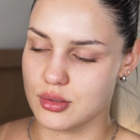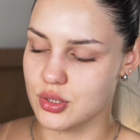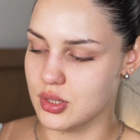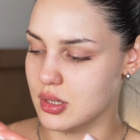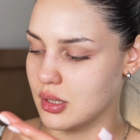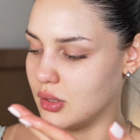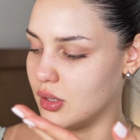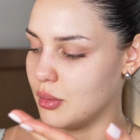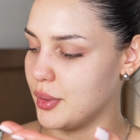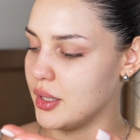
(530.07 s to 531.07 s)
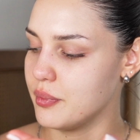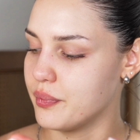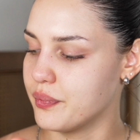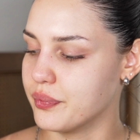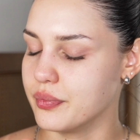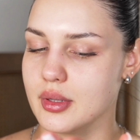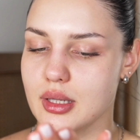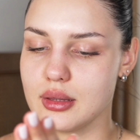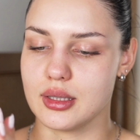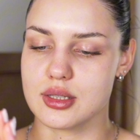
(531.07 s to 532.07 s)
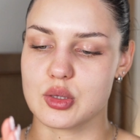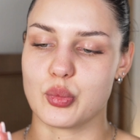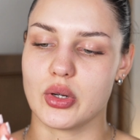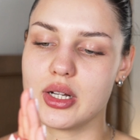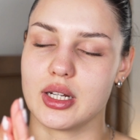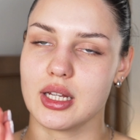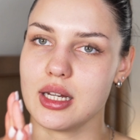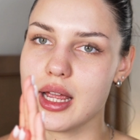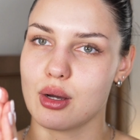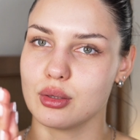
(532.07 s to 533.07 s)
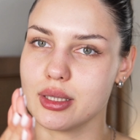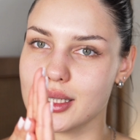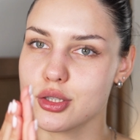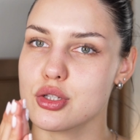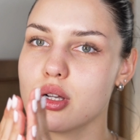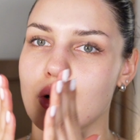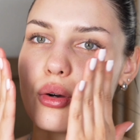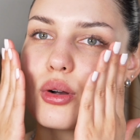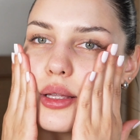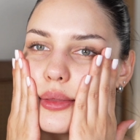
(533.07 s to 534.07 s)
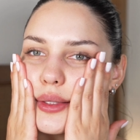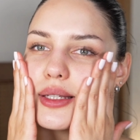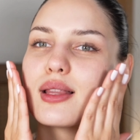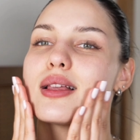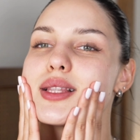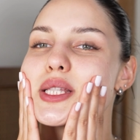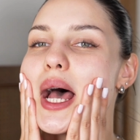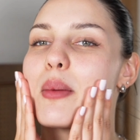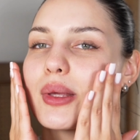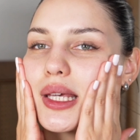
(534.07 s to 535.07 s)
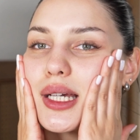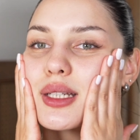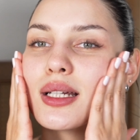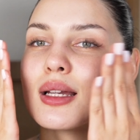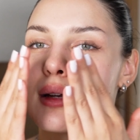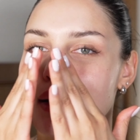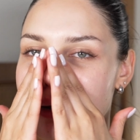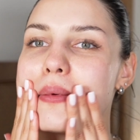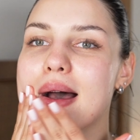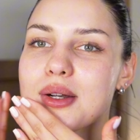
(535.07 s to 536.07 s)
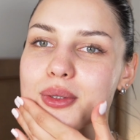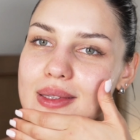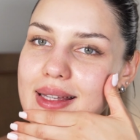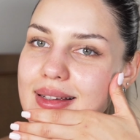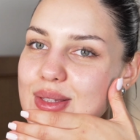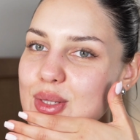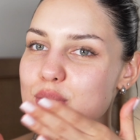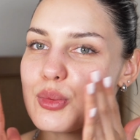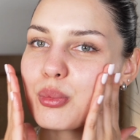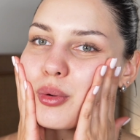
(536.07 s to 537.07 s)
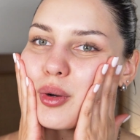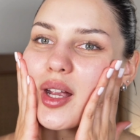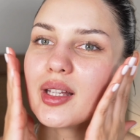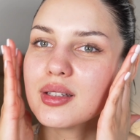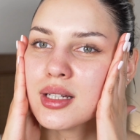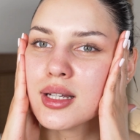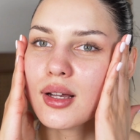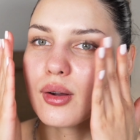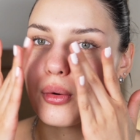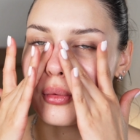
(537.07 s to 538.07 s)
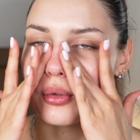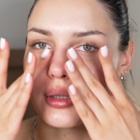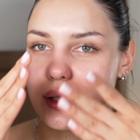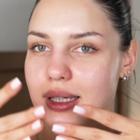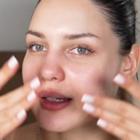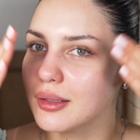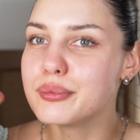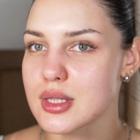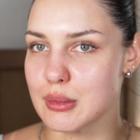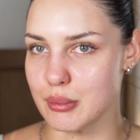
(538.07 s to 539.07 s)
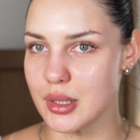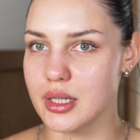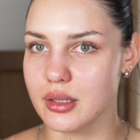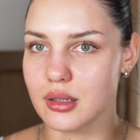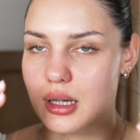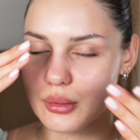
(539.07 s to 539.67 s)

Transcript: just a little bit, and then spreading it out like so, and then tapping it. I don't like to spread or like smear, I